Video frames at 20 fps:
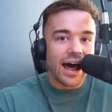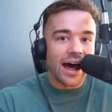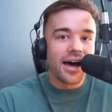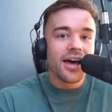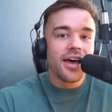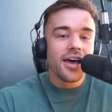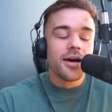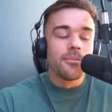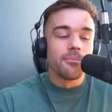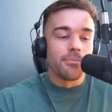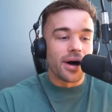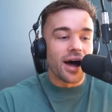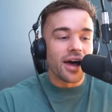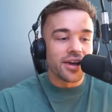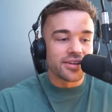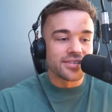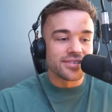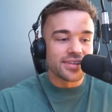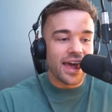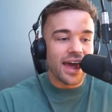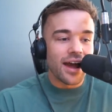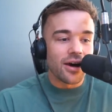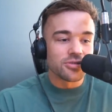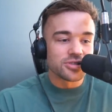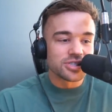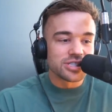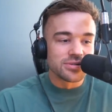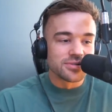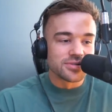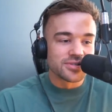ha but i could tell
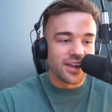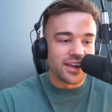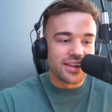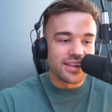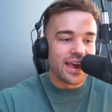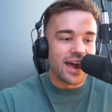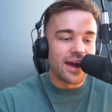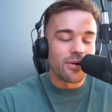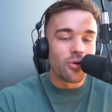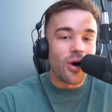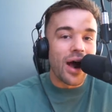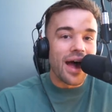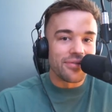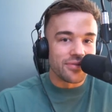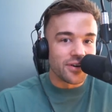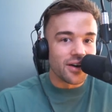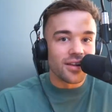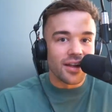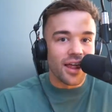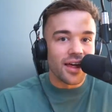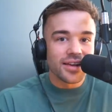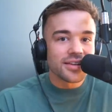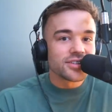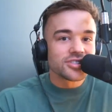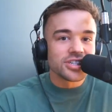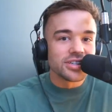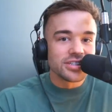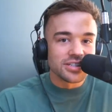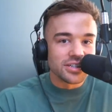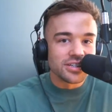she was like yeah whatever like
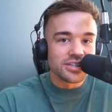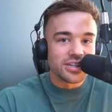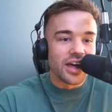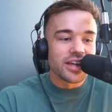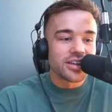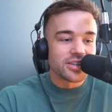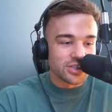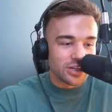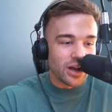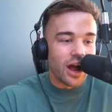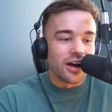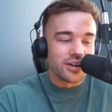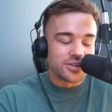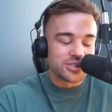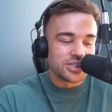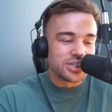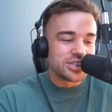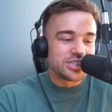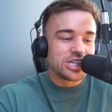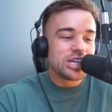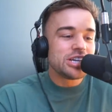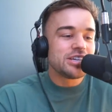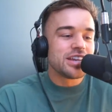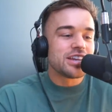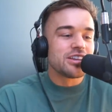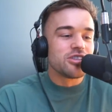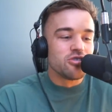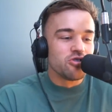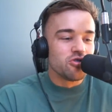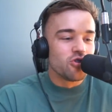she like she, uh, she she
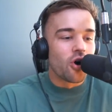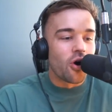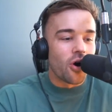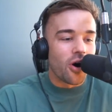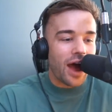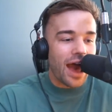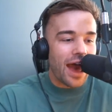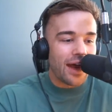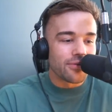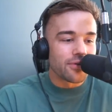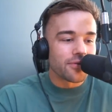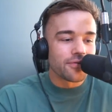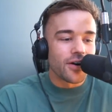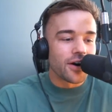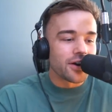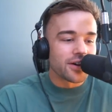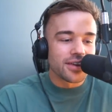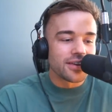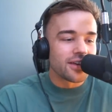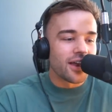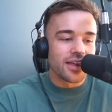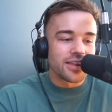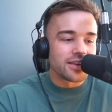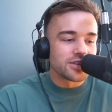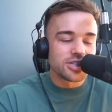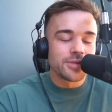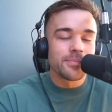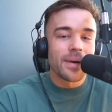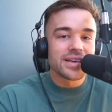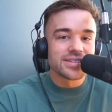did not have a fucking like
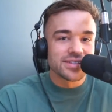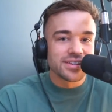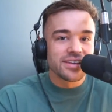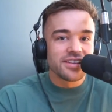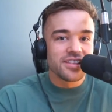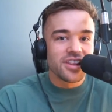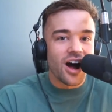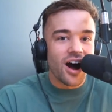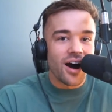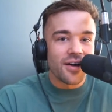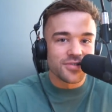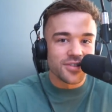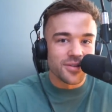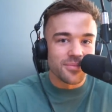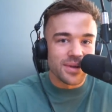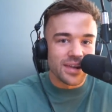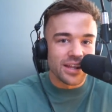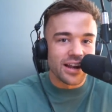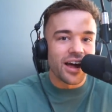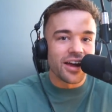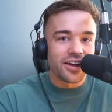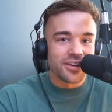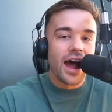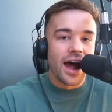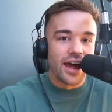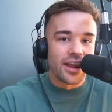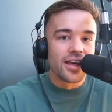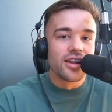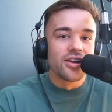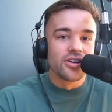she basically laughed at me like
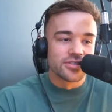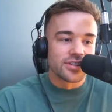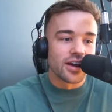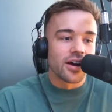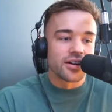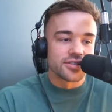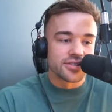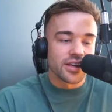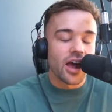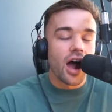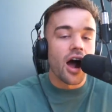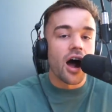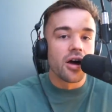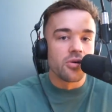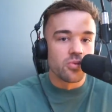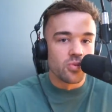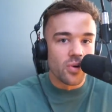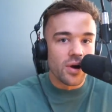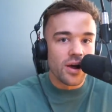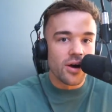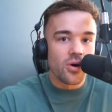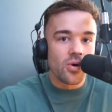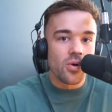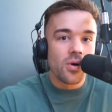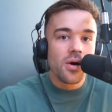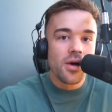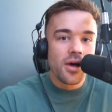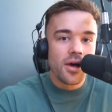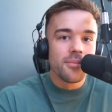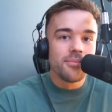and i looked at her i was like i
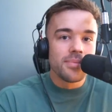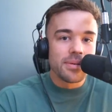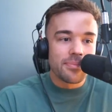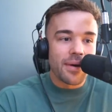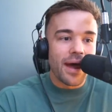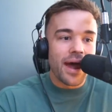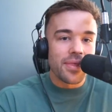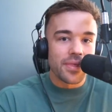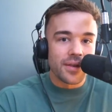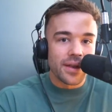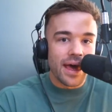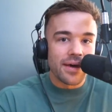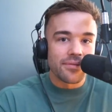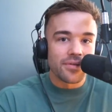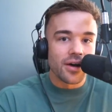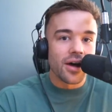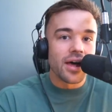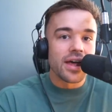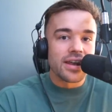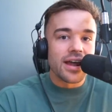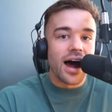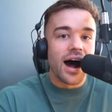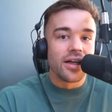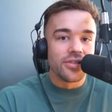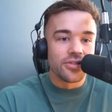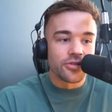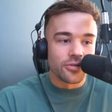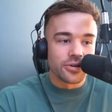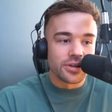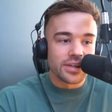will be better than ever in
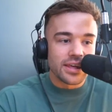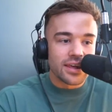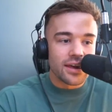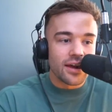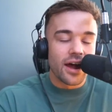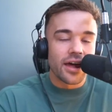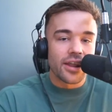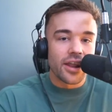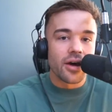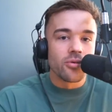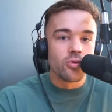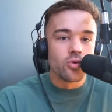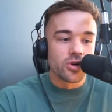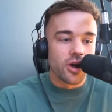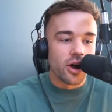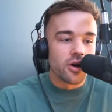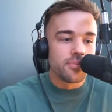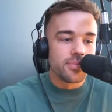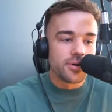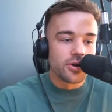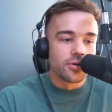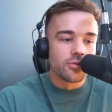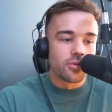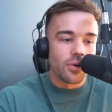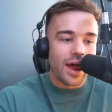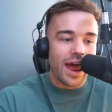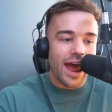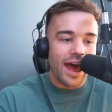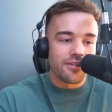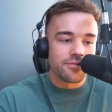under a year and i will go beyond
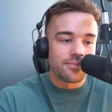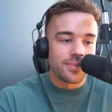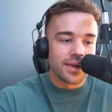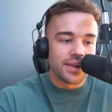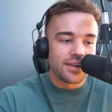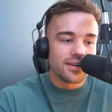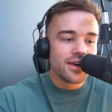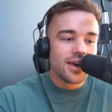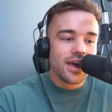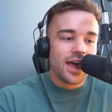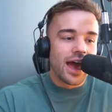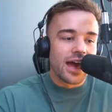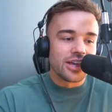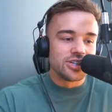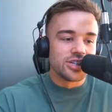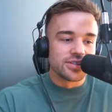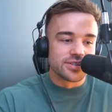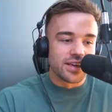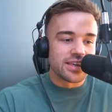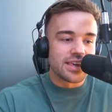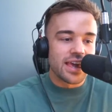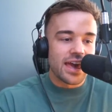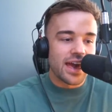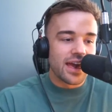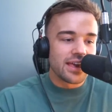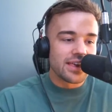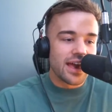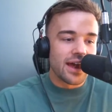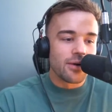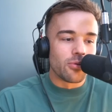what i have been and she was like yeah
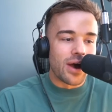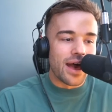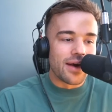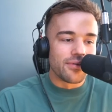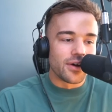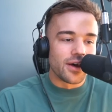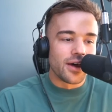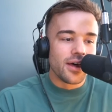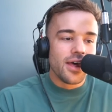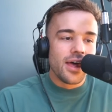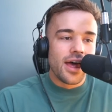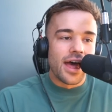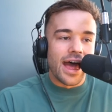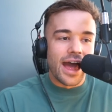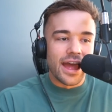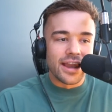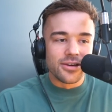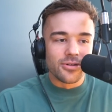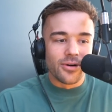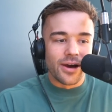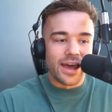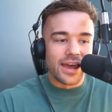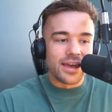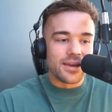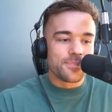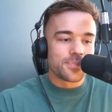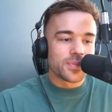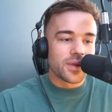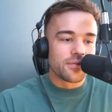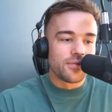yeah whatever
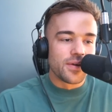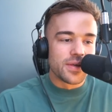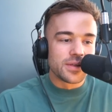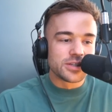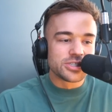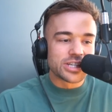anyway 5th of